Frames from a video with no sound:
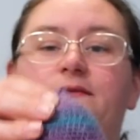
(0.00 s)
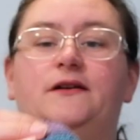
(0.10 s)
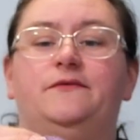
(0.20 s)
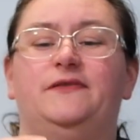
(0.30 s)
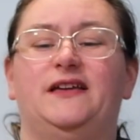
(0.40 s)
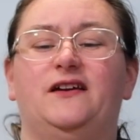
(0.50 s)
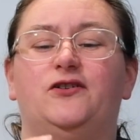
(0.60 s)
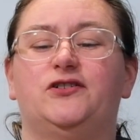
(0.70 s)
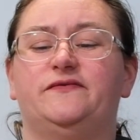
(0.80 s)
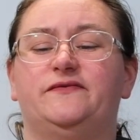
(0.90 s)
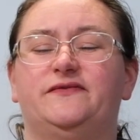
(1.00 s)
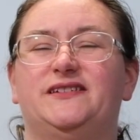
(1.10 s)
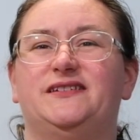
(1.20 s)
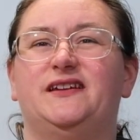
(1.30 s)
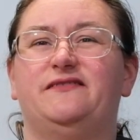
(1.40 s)
I think I could have
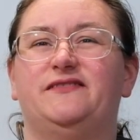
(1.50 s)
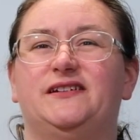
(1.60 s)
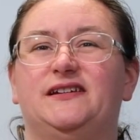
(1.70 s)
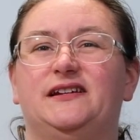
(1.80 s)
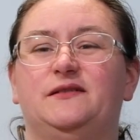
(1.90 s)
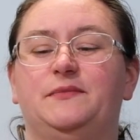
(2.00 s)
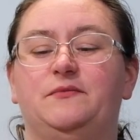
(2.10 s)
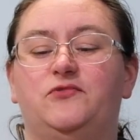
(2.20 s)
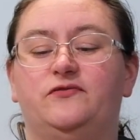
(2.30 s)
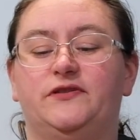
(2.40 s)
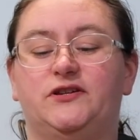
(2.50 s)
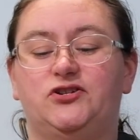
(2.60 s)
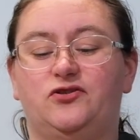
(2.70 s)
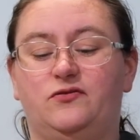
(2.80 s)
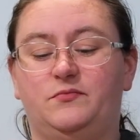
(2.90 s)
stuffed it a little bit more at the
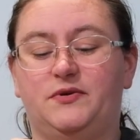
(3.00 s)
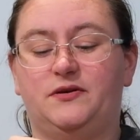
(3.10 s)
top.